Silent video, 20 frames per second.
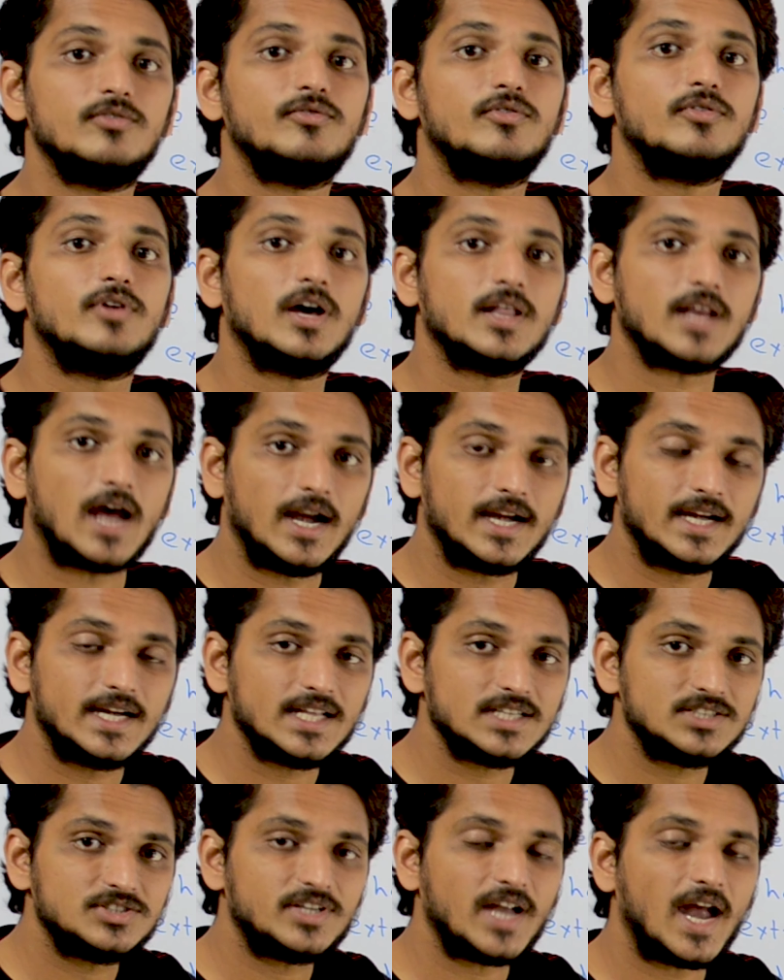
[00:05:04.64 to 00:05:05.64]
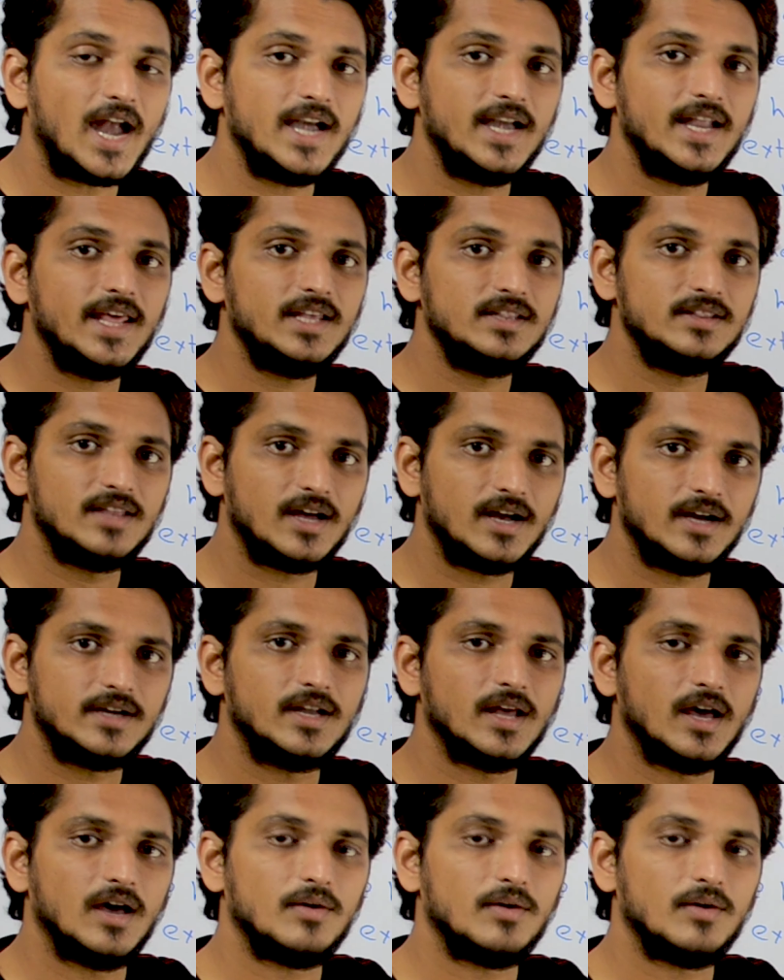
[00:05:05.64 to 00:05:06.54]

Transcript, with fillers: For understanding that,